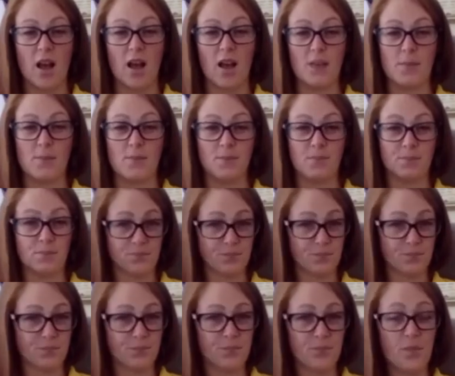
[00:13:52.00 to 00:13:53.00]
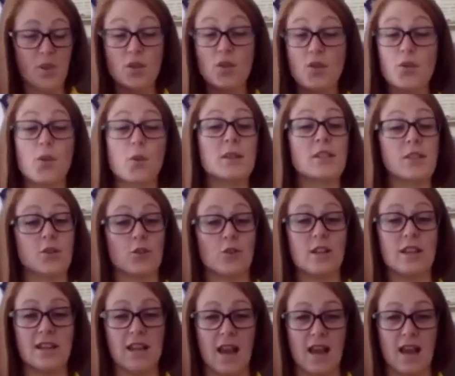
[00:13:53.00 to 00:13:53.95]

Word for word: um, through a screen.